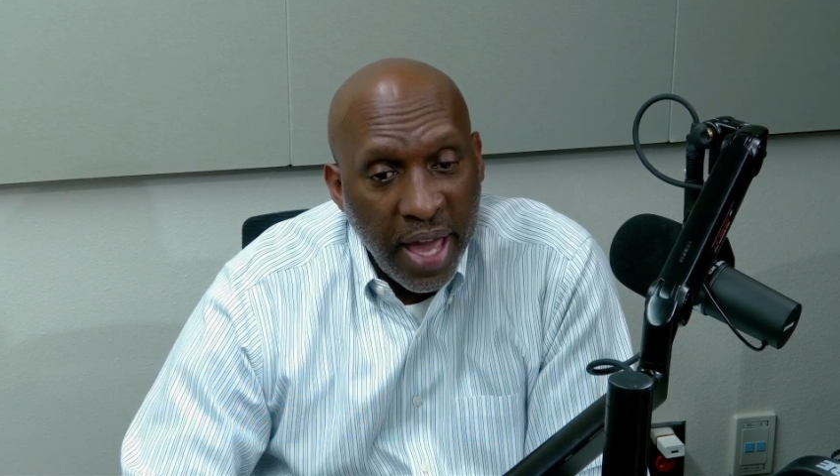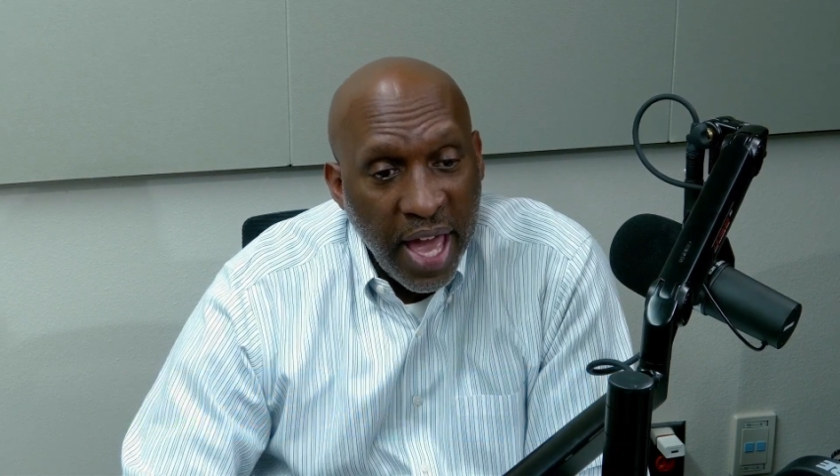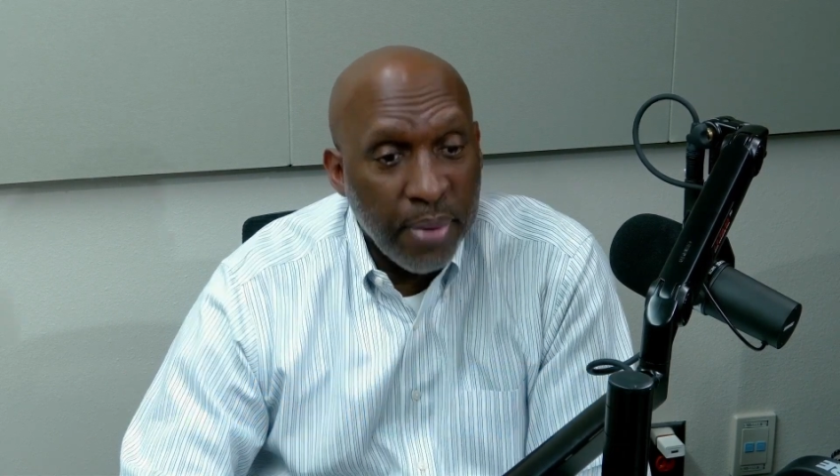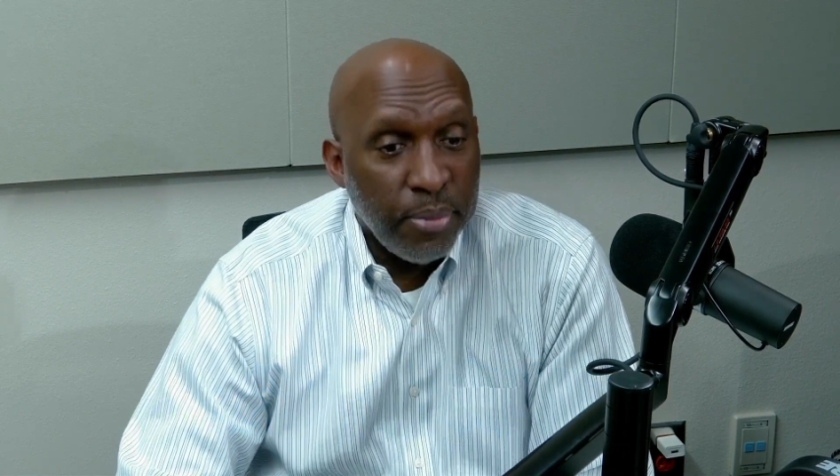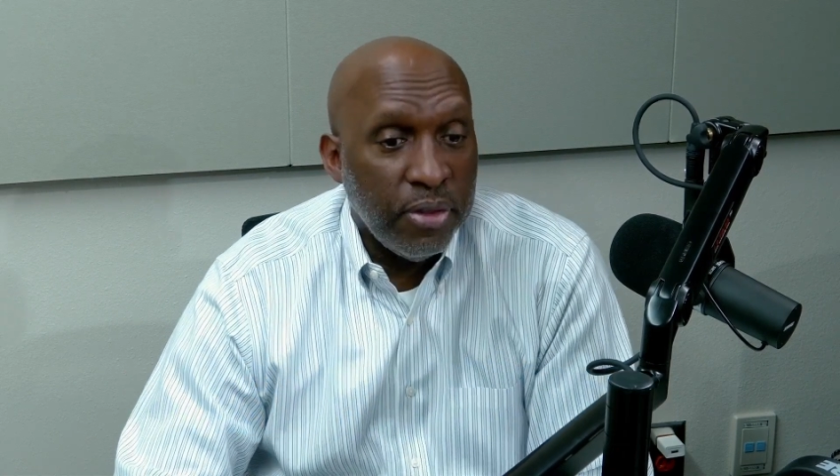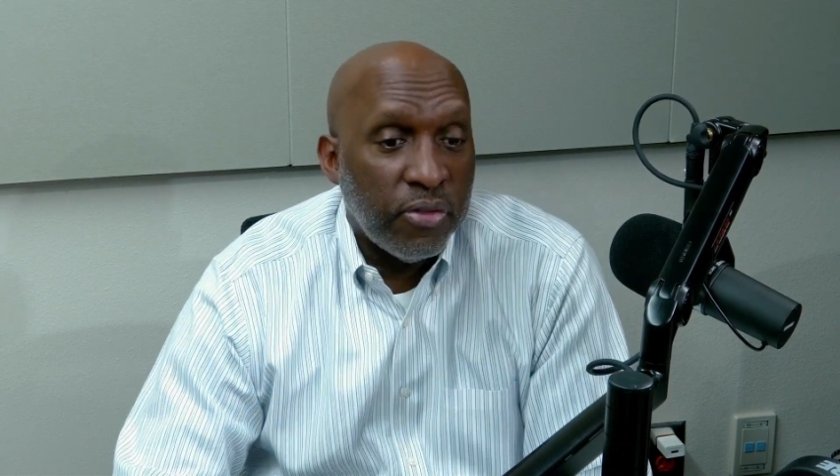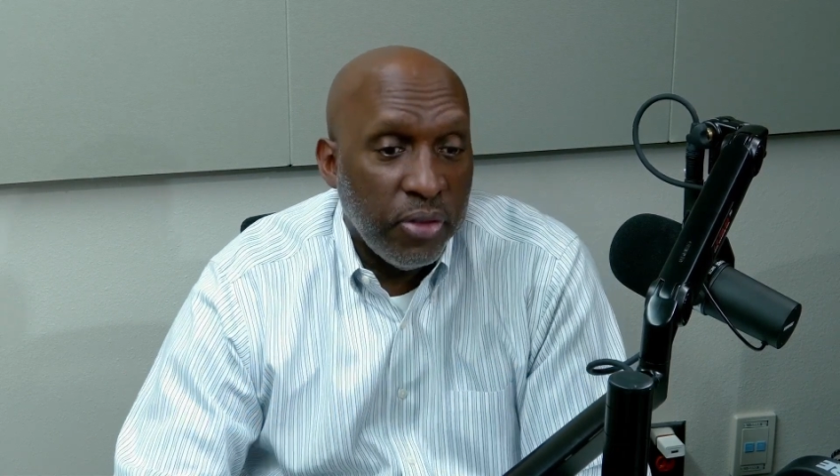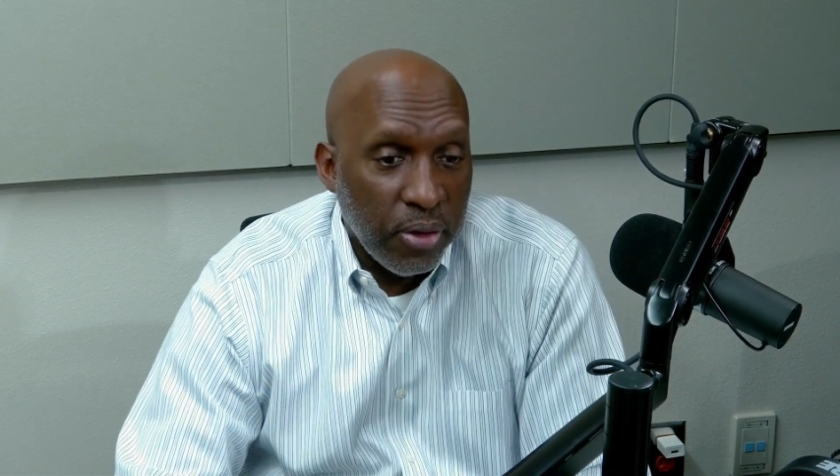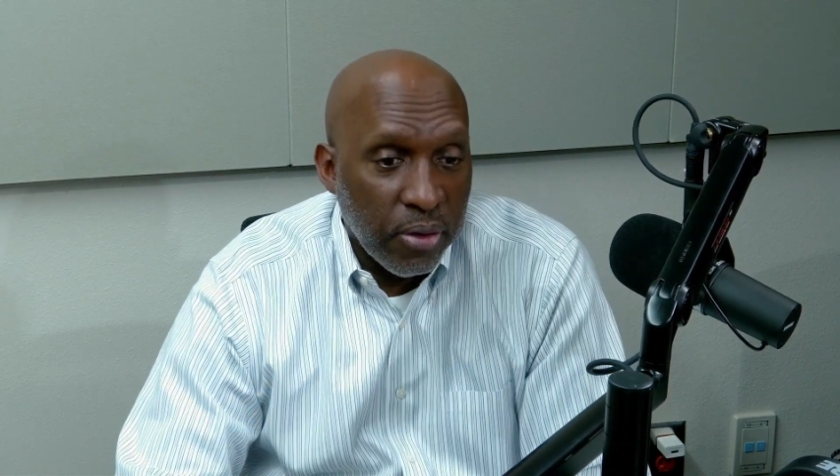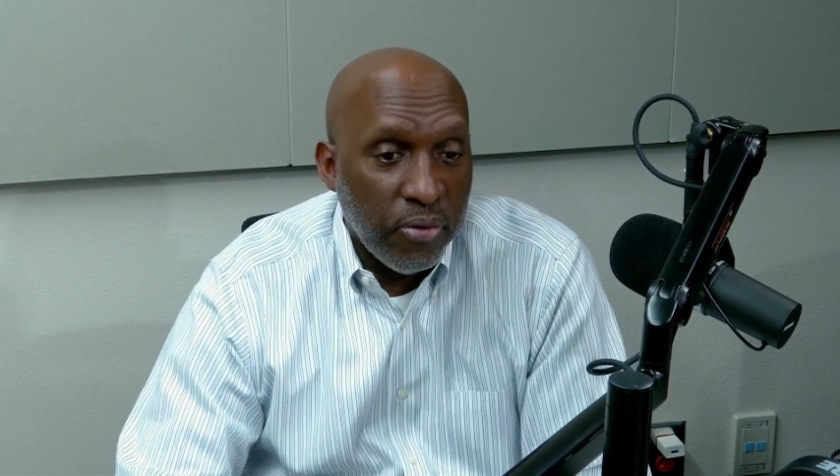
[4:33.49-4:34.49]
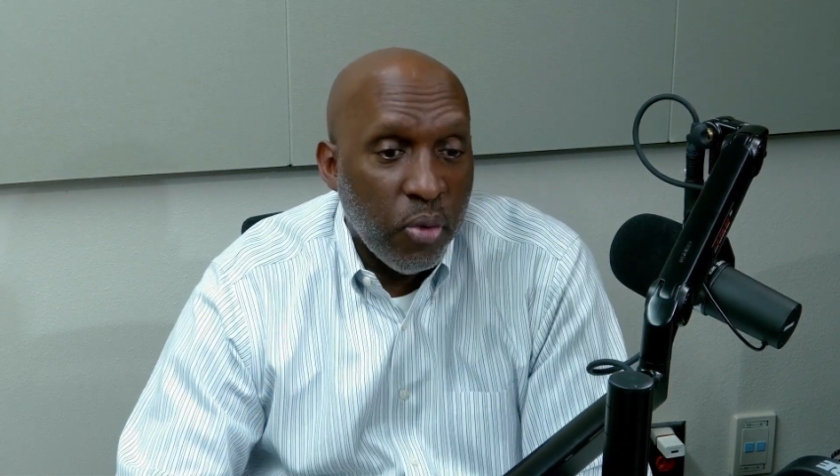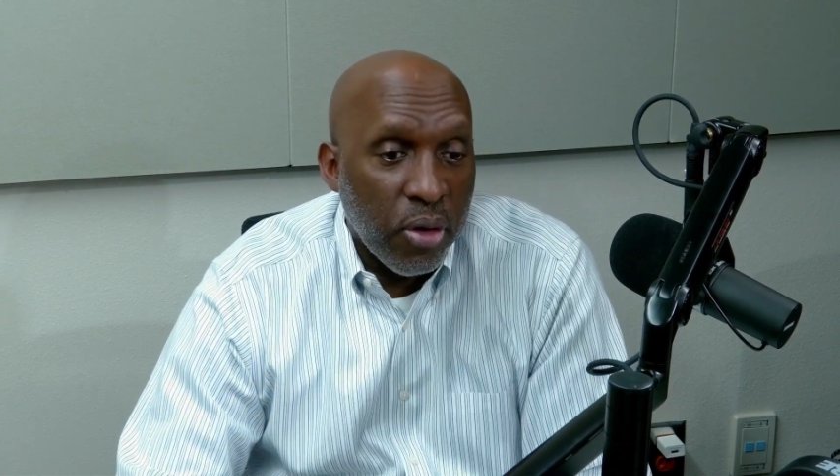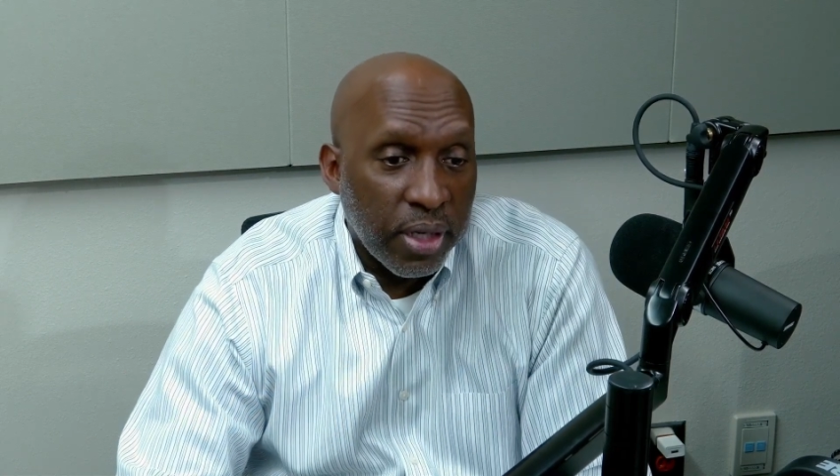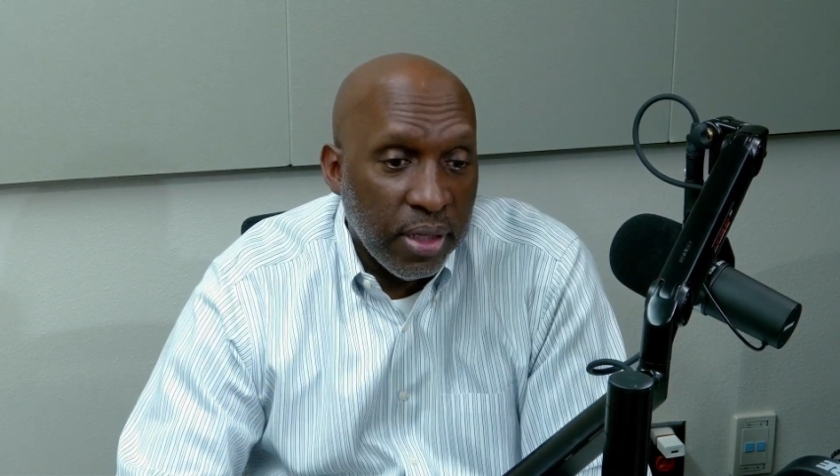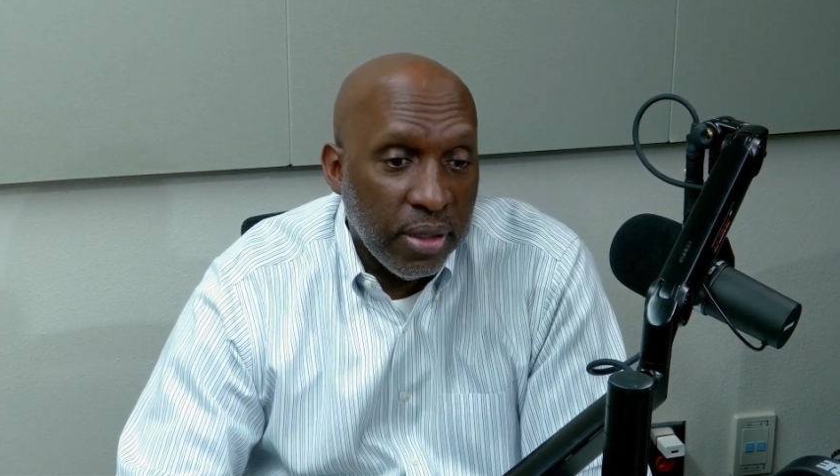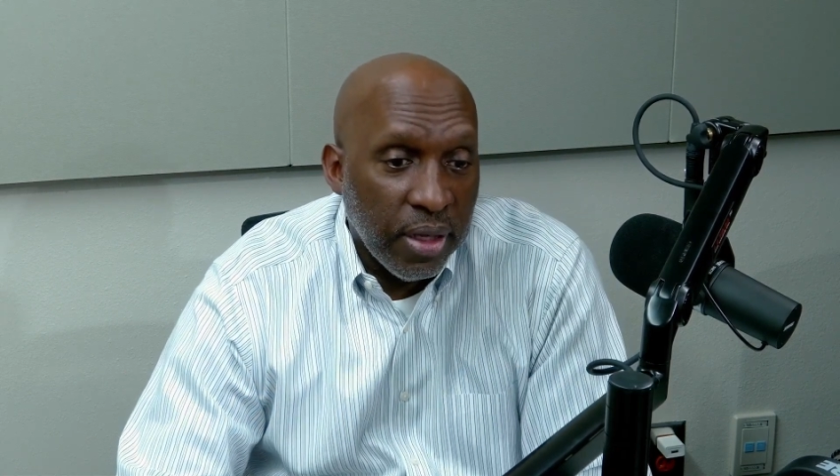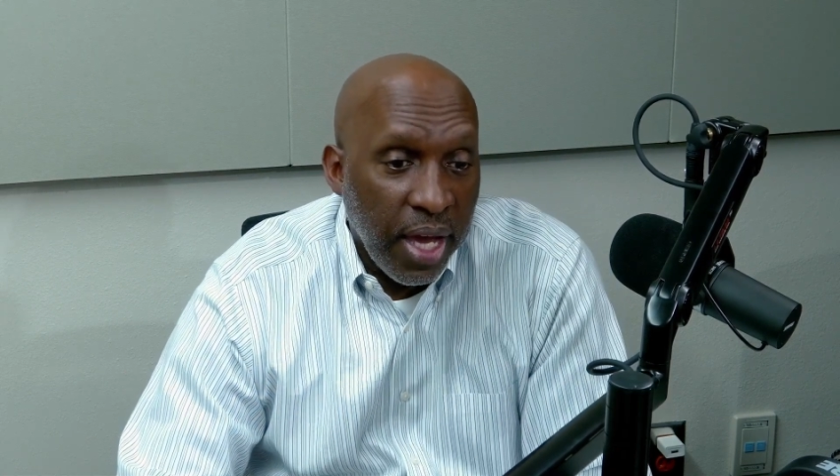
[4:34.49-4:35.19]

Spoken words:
atmosphere of working